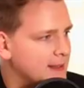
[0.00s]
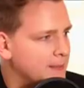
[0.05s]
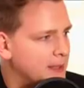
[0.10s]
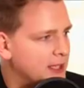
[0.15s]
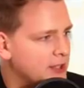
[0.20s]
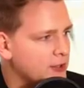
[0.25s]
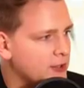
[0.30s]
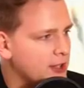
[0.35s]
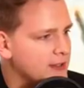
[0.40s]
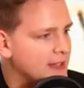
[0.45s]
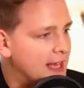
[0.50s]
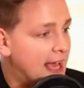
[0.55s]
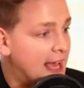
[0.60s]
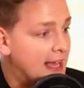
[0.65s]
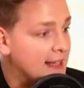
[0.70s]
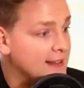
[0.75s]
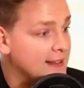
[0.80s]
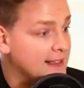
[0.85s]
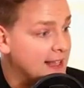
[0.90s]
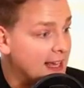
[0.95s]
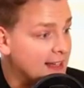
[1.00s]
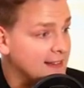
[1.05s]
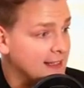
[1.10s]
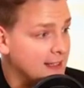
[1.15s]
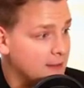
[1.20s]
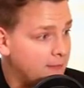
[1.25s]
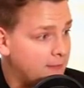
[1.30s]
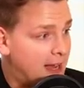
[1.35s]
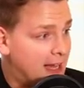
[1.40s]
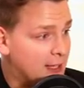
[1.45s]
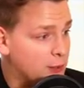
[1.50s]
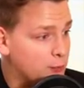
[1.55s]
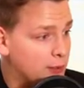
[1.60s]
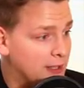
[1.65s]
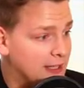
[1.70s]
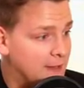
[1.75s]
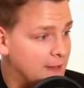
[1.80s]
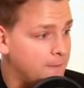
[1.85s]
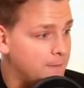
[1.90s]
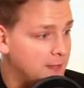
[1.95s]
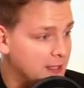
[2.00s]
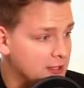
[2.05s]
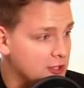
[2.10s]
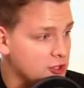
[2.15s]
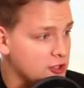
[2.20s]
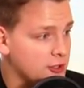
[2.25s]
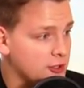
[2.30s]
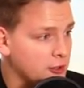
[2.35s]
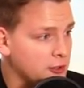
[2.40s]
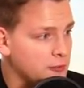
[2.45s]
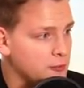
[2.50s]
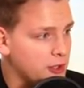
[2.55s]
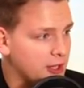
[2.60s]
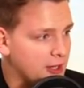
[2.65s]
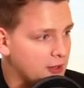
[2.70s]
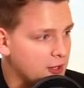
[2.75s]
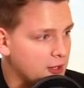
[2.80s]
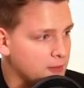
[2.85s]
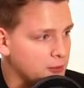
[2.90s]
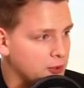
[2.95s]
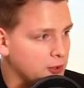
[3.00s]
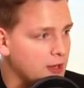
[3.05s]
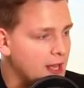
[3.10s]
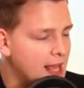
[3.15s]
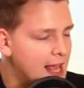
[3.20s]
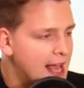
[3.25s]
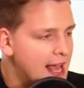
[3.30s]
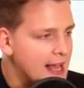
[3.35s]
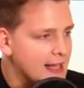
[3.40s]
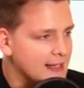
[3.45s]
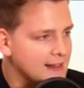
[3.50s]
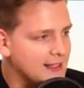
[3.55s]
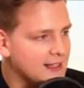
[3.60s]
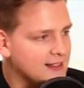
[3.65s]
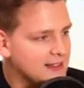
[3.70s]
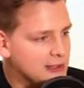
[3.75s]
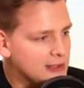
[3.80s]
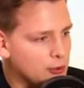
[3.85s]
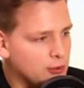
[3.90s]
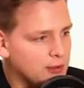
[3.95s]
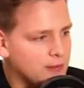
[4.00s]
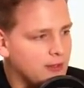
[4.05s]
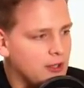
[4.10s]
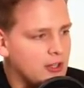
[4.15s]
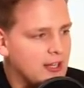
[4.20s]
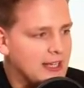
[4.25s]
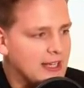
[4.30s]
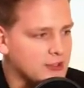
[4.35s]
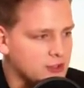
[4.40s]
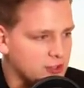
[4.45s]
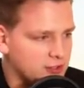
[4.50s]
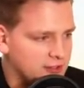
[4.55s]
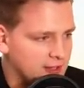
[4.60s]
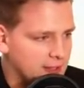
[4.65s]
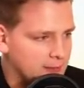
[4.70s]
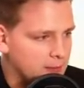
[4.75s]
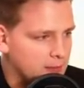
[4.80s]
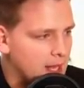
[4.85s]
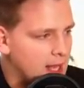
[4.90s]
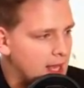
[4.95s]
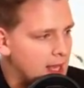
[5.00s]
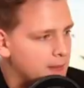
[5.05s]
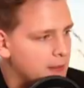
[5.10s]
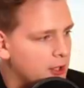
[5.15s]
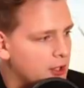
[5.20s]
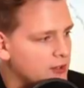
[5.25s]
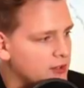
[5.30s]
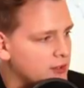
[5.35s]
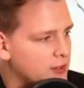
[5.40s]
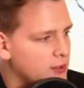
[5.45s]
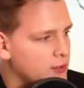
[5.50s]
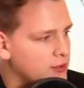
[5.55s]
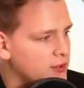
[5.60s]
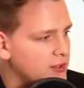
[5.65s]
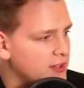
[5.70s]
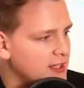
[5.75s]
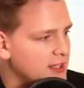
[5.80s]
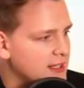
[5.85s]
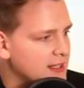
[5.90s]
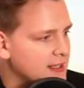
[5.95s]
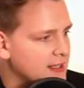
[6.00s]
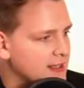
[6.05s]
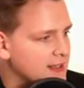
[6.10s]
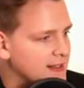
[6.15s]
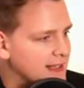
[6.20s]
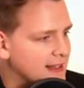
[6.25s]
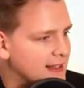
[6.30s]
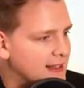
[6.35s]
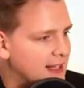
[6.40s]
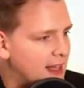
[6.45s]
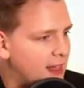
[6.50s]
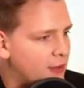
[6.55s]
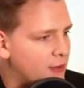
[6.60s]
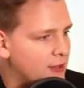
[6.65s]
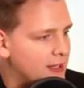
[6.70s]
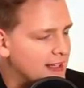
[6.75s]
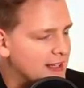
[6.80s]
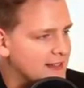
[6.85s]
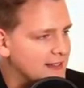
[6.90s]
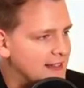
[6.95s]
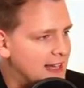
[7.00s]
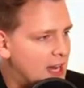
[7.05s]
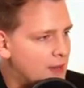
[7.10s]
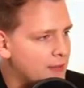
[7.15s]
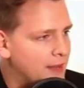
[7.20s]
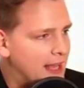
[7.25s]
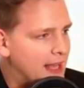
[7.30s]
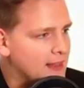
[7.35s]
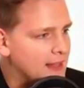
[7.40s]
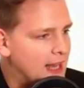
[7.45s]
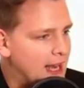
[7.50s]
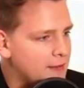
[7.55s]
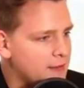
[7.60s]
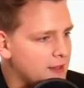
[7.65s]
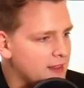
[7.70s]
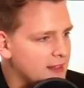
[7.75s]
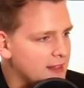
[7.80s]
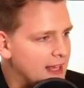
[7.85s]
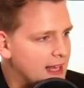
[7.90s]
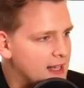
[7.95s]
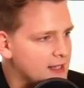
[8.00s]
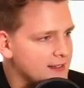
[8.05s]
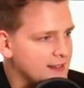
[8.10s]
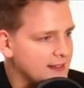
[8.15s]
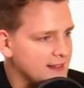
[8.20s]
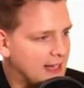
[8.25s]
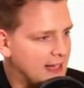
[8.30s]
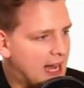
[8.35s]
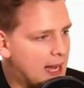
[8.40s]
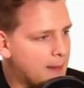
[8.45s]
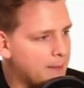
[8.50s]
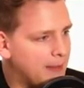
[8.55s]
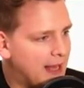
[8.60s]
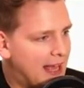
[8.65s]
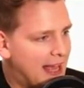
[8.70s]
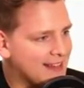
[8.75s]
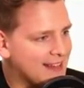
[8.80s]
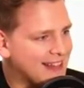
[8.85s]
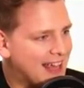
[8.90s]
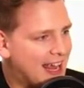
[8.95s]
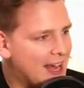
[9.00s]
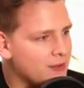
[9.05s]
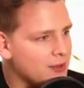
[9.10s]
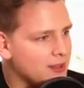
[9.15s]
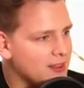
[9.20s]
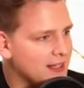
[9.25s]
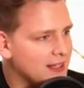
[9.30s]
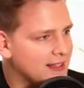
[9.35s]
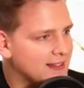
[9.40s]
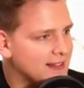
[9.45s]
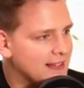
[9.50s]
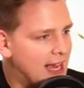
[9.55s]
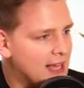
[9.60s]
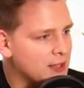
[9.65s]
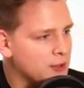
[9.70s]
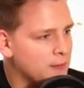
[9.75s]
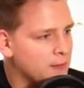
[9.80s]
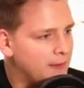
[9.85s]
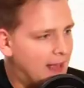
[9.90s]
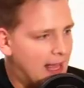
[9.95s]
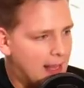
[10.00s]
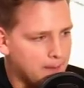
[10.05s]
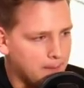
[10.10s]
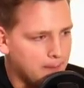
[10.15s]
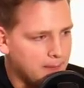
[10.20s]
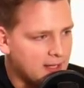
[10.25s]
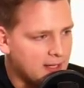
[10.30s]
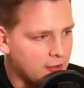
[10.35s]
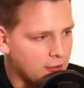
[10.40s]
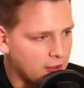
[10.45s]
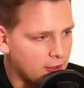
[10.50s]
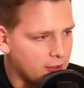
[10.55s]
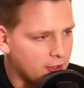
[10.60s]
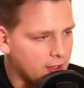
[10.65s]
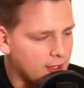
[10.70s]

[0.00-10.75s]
Bitcoin. And yes, in fact, when I finished Good Morning Crypto, this looks very interesting because you see that Tether is down and everything else is up and everything is kind of a mirror